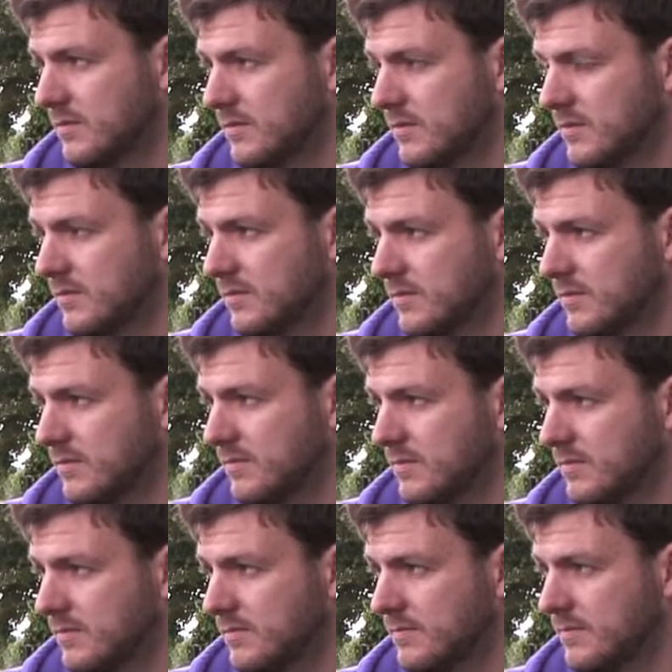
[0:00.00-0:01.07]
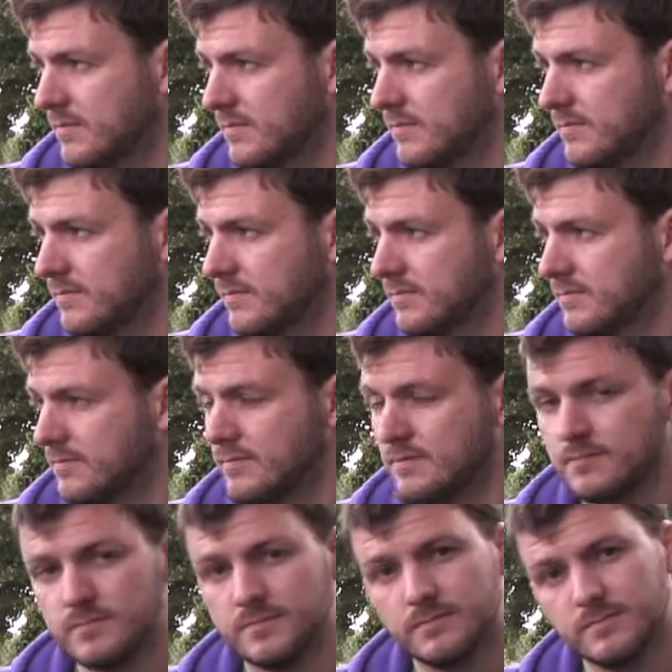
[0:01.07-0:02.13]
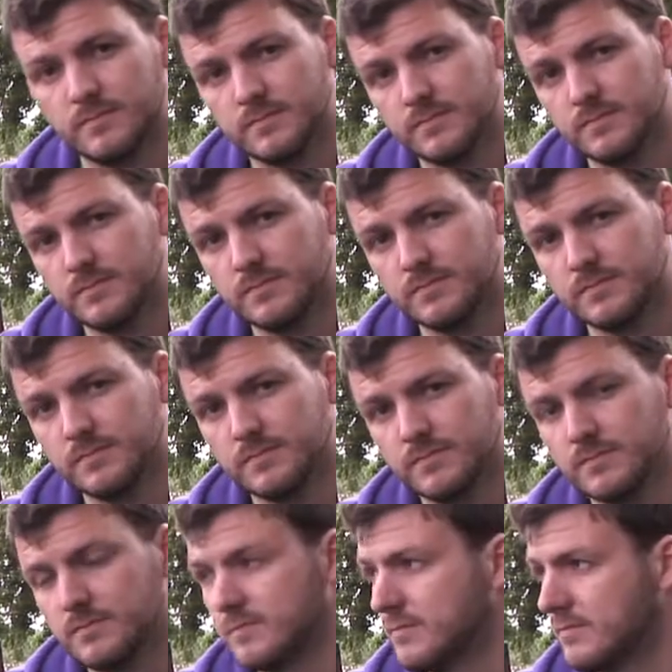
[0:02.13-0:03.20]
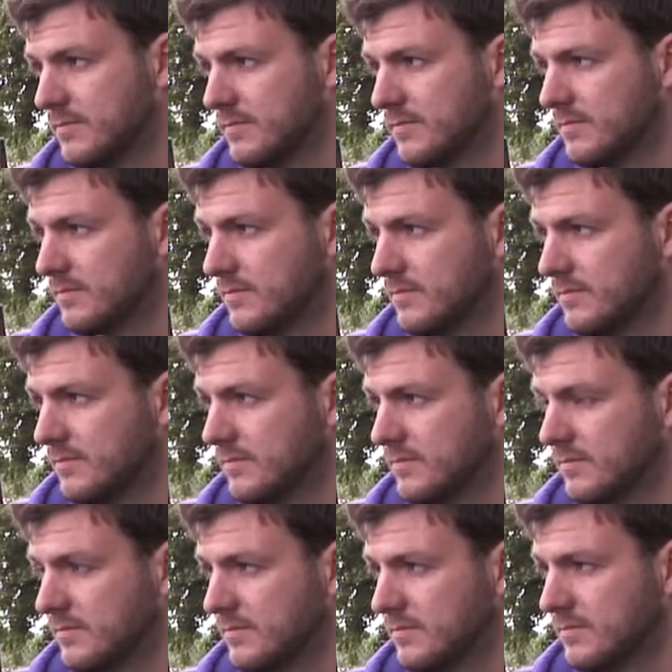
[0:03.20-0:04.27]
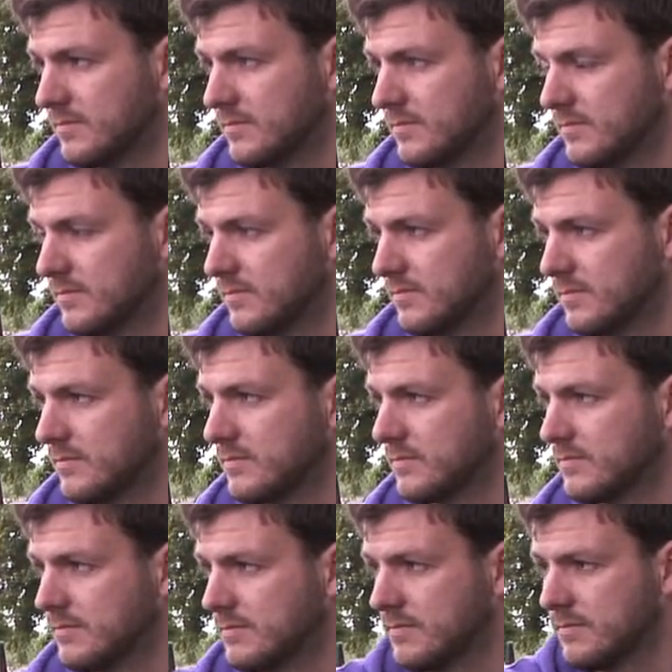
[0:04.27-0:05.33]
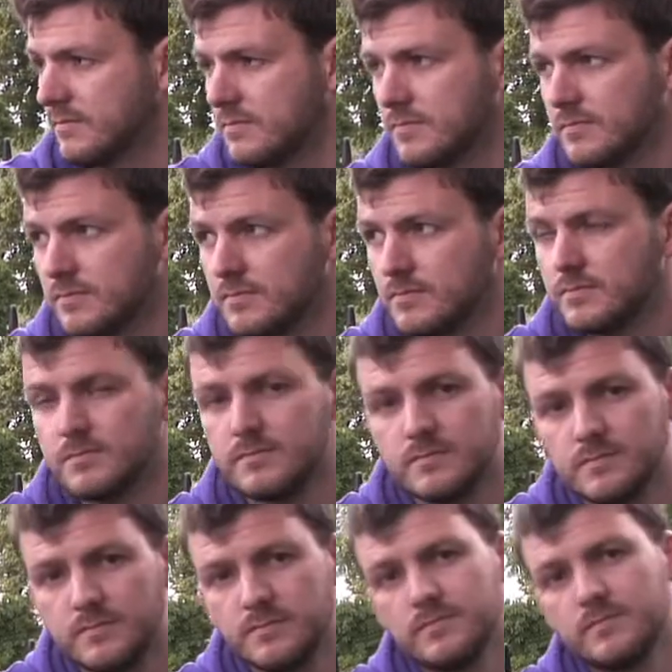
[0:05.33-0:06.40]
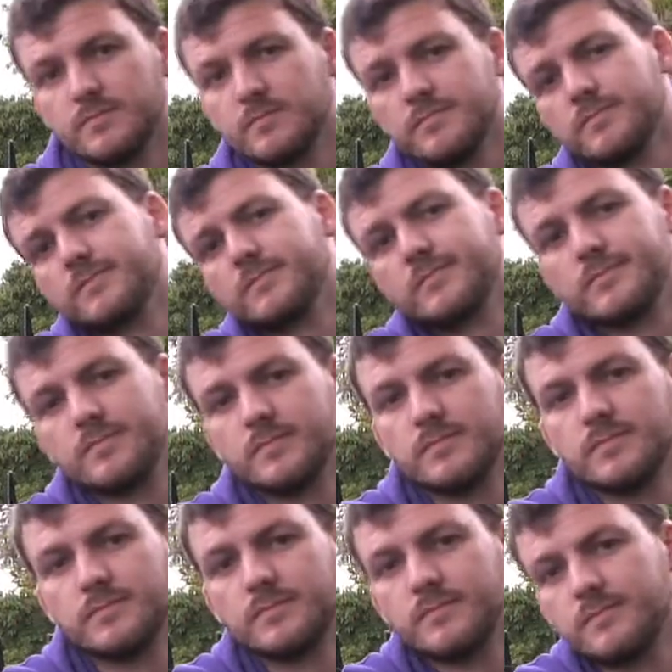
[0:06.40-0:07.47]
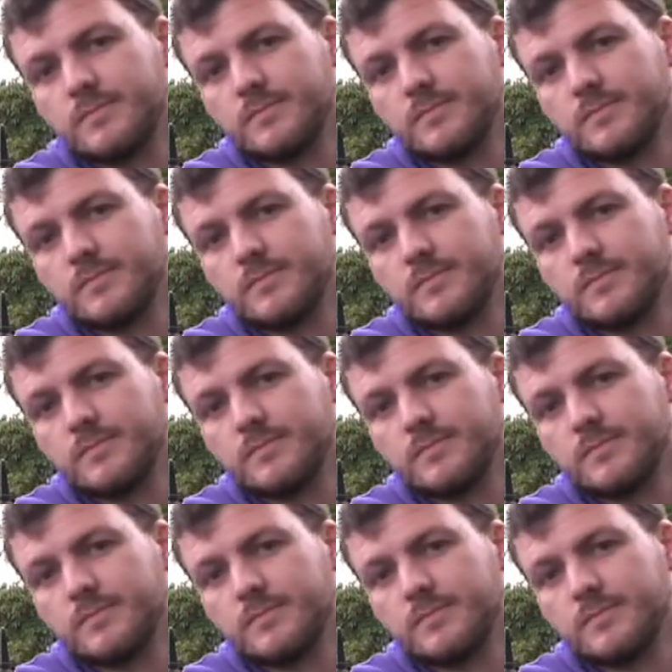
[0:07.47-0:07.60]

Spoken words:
[no speech]